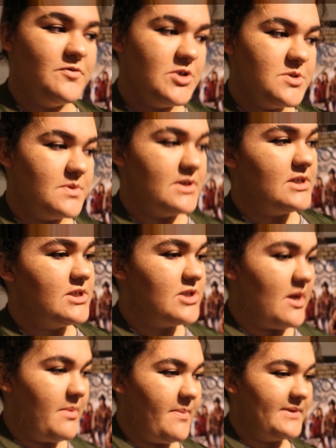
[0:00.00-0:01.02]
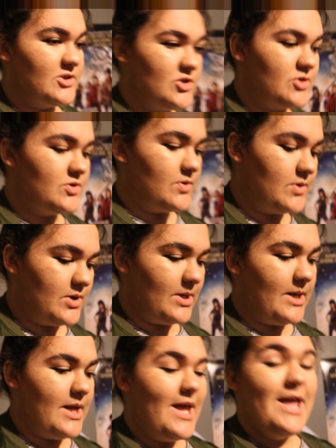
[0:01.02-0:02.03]
first we're going to stop up at the
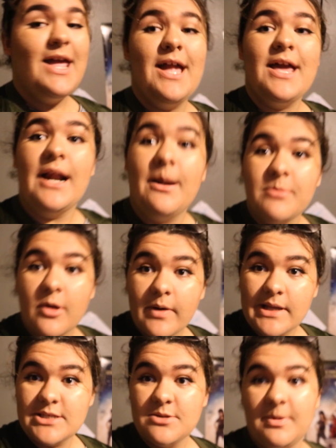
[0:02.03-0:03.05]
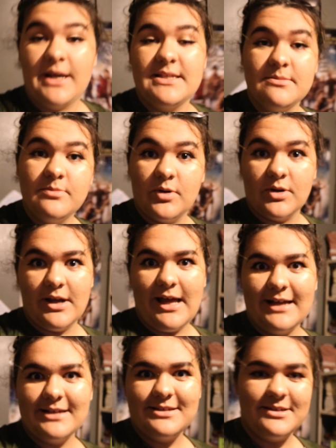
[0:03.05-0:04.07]
store and I'm going to buy some
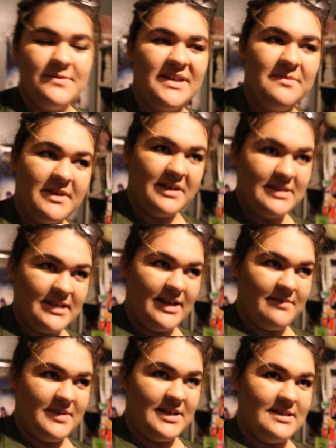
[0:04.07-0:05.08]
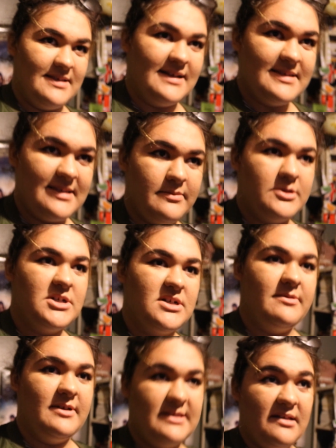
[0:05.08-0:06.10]
borax so we can make slime because last time we tried
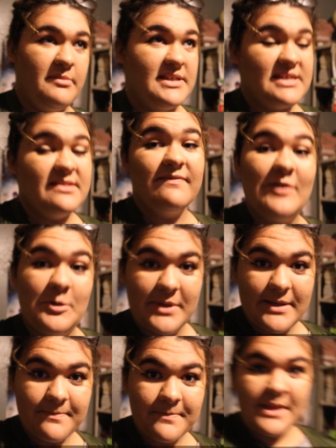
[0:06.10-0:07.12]
to make slime I didn't film it,